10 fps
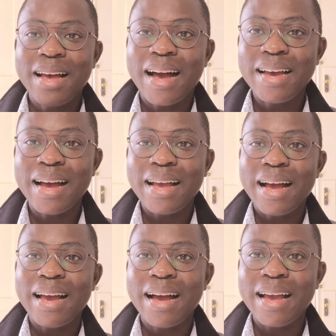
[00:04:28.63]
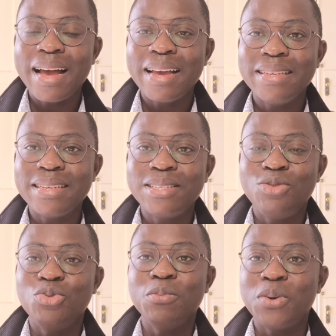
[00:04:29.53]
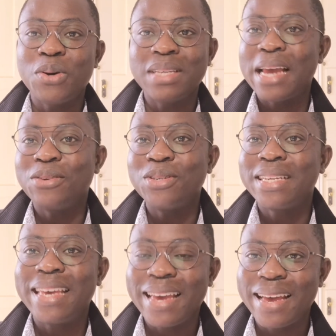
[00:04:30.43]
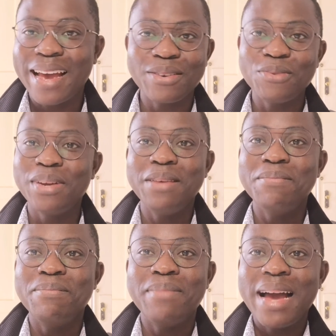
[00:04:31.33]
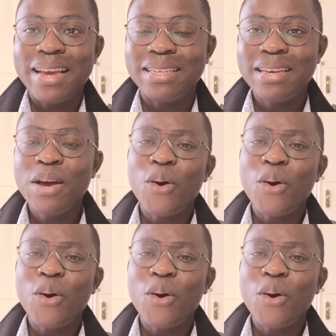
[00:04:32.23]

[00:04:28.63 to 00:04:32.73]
I just do it because I don't care, I don't really mind?